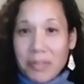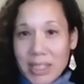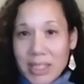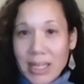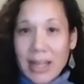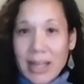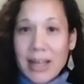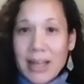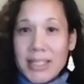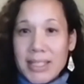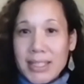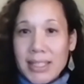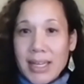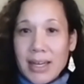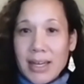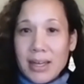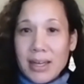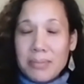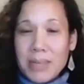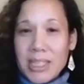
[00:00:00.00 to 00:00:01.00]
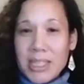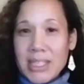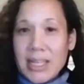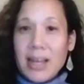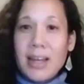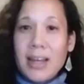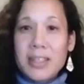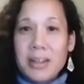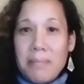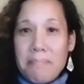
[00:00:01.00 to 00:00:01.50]

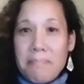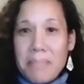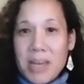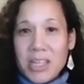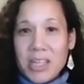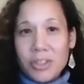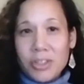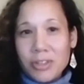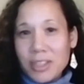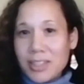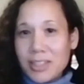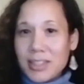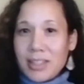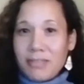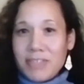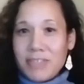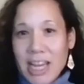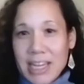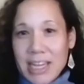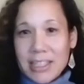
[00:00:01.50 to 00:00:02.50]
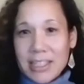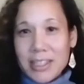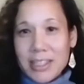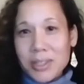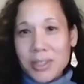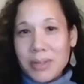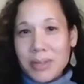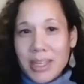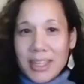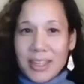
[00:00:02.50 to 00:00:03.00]
assigned a matrix of data
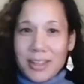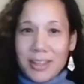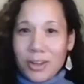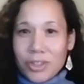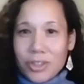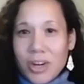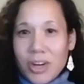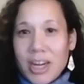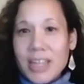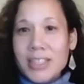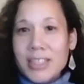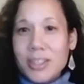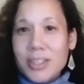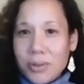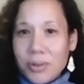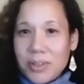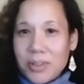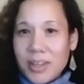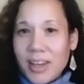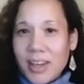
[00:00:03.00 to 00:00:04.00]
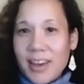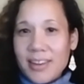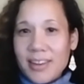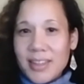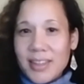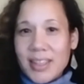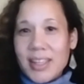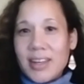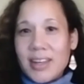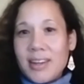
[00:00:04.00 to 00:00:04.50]
to it and are trying to hold
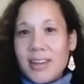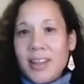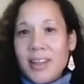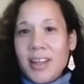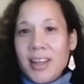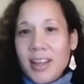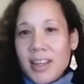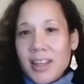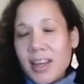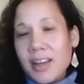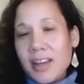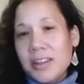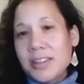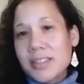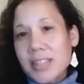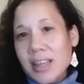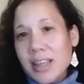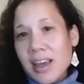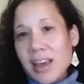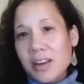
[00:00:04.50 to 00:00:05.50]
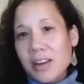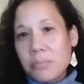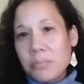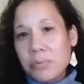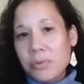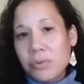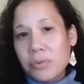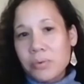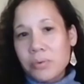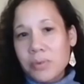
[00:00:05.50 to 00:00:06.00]
the counties
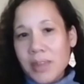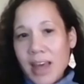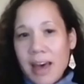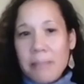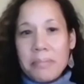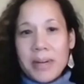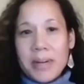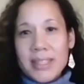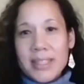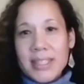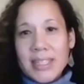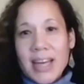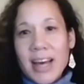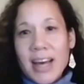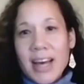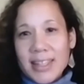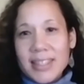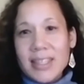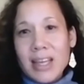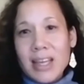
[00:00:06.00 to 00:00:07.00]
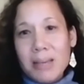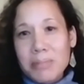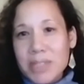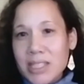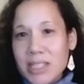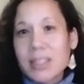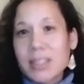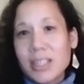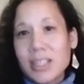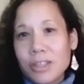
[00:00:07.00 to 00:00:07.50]
accountable through that, but it's not the same as
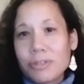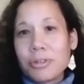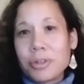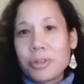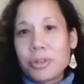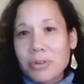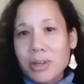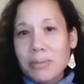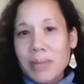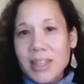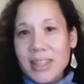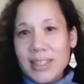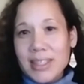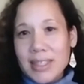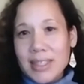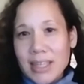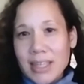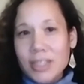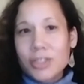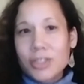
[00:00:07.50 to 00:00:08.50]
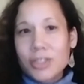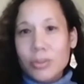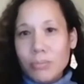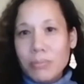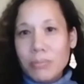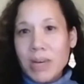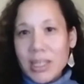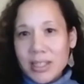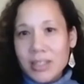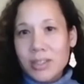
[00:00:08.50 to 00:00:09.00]
a legal agreement that says you
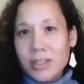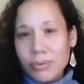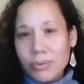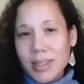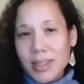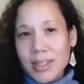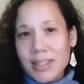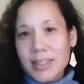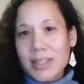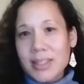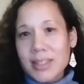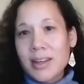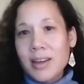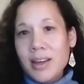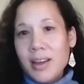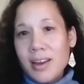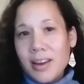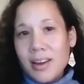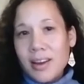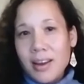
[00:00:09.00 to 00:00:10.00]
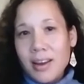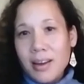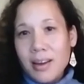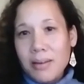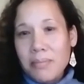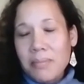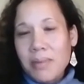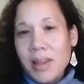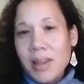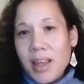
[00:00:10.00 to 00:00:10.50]
must do this
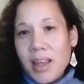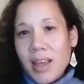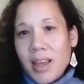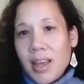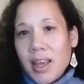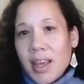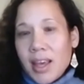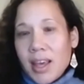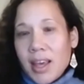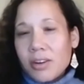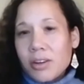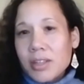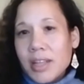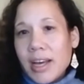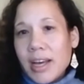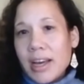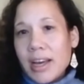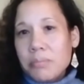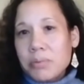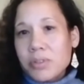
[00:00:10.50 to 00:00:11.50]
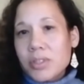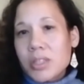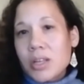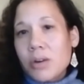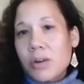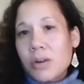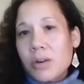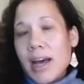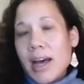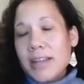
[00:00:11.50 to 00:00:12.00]
and are liable.
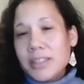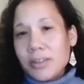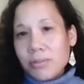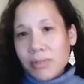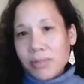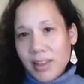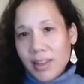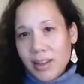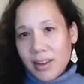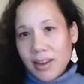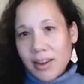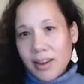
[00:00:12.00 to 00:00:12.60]
So I don't think,